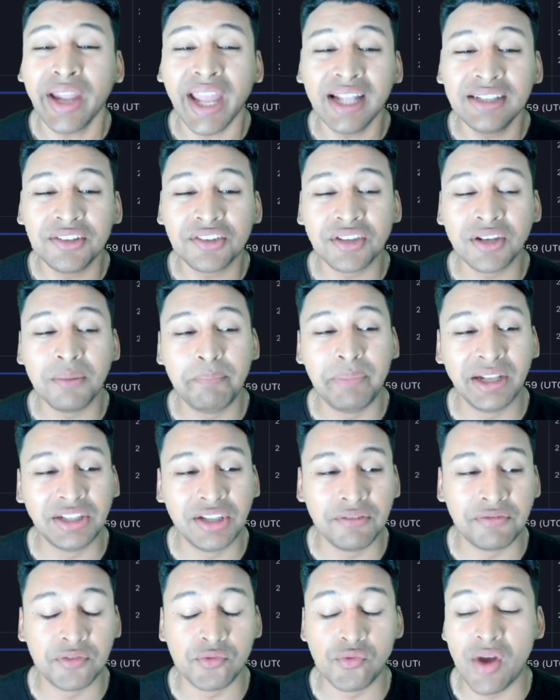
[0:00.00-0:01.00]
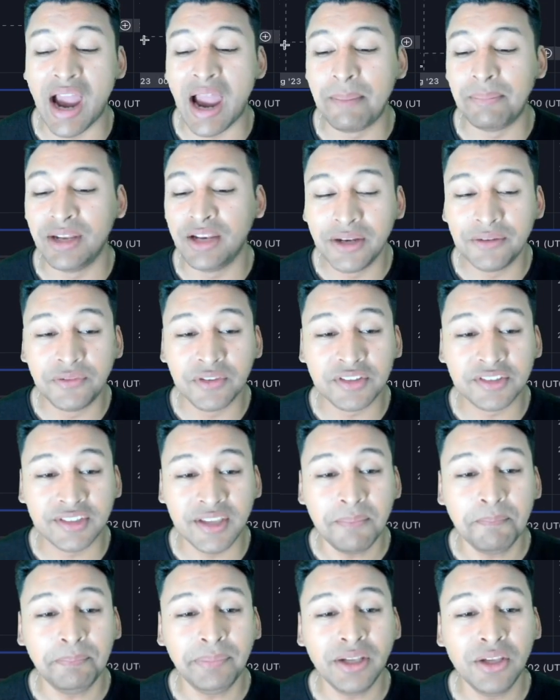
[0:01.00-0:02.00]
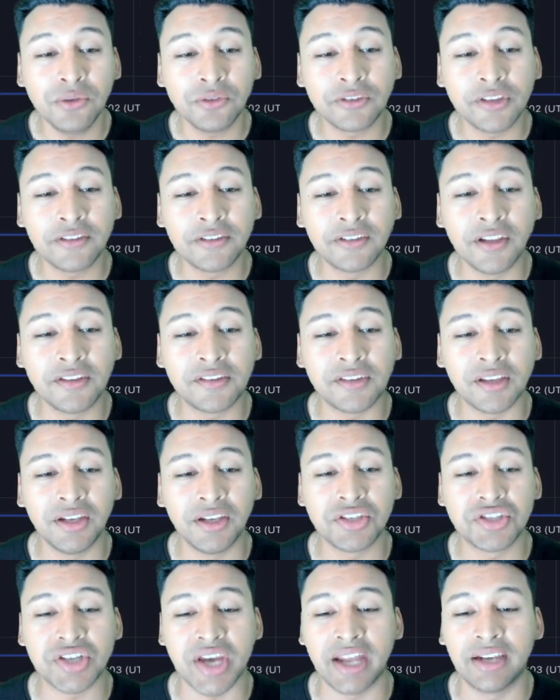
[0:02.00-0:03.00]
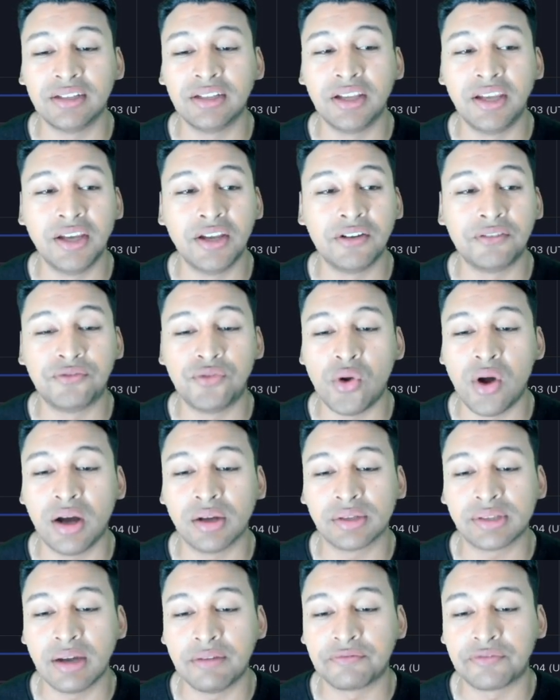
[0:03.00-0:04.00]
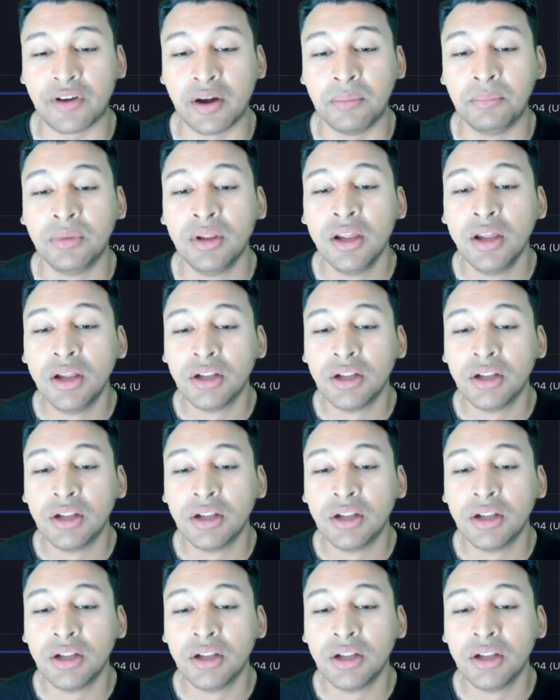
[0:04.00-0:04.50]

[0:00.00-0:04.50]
at this in a bit different way, I mean, if we simply use this descending channel here in a 4-hour time frame,